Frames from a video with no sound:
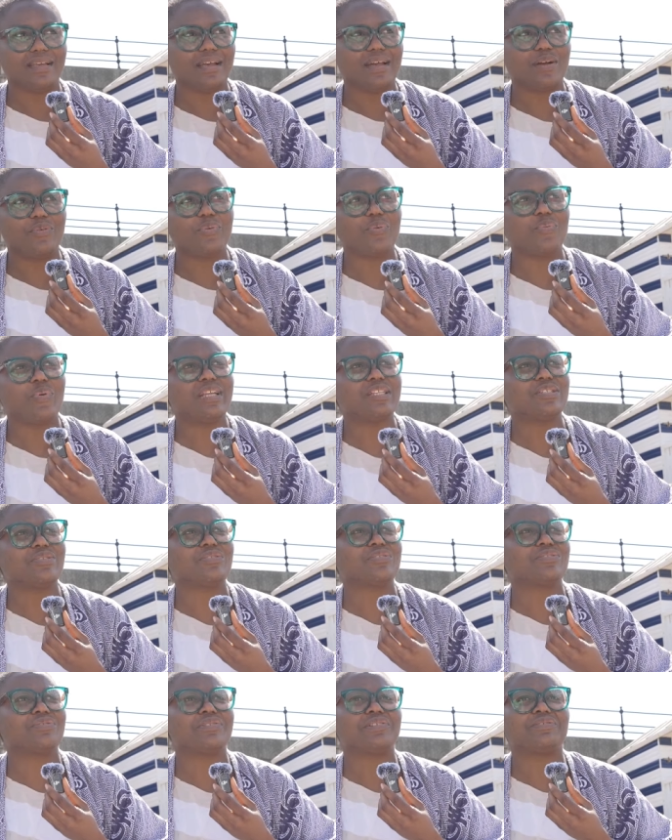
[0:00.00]
And we went
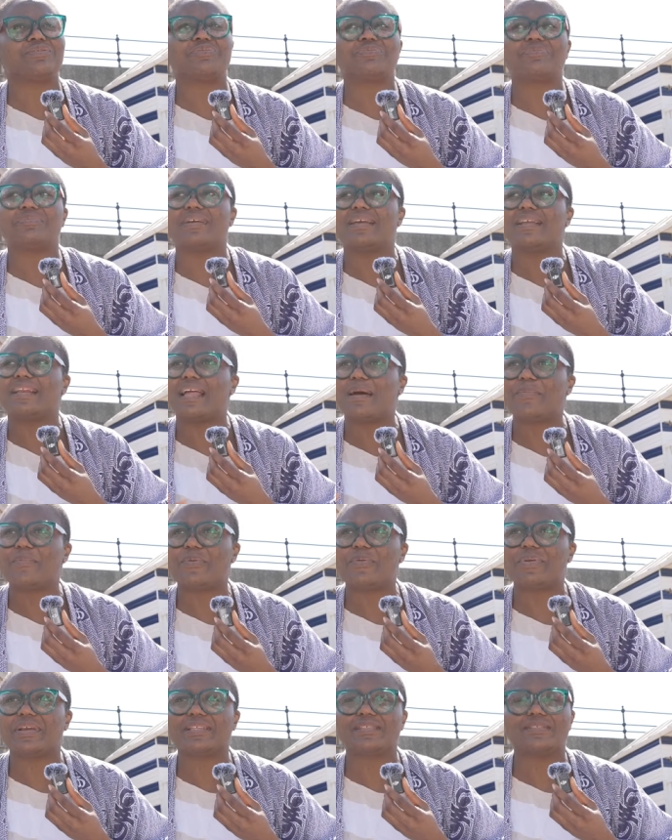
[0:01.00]
into the room.
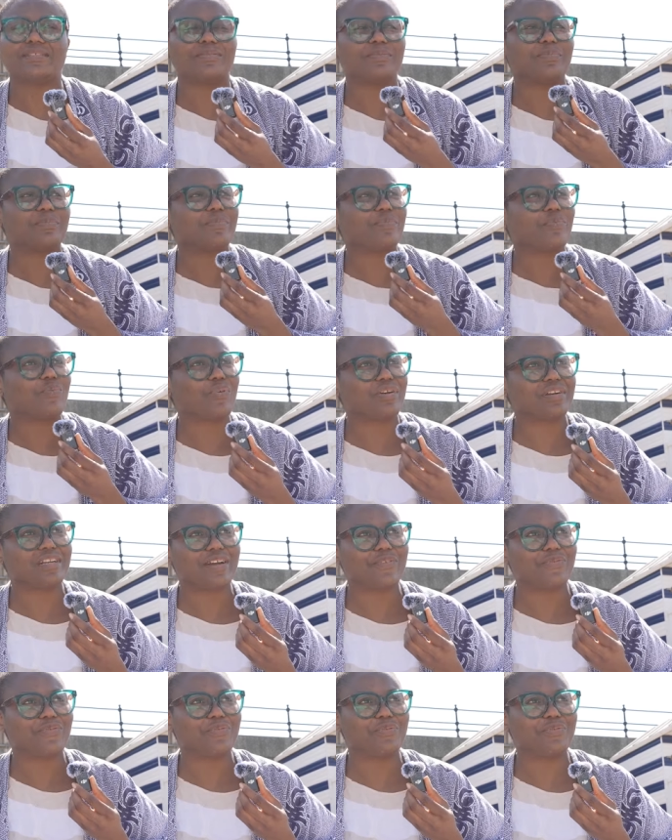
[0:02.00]
Elaborate,
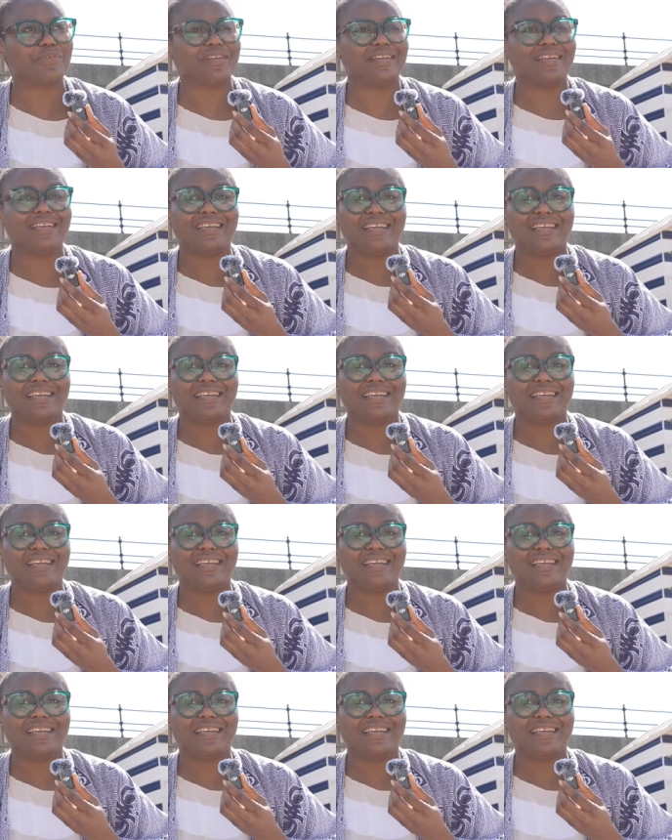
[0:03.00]
wonderful.